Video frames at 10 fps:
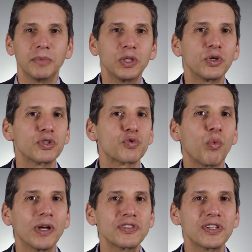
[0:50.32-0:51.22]
Miele is
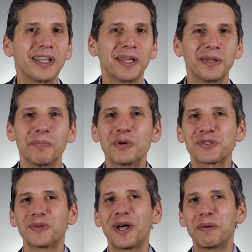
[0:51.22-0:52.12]
once again the
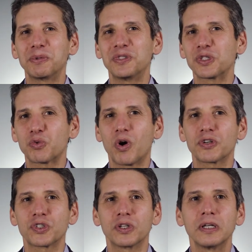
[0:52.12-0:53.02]
most reliable
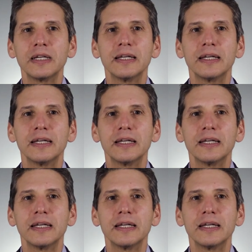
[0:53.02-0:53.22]
dishwasher,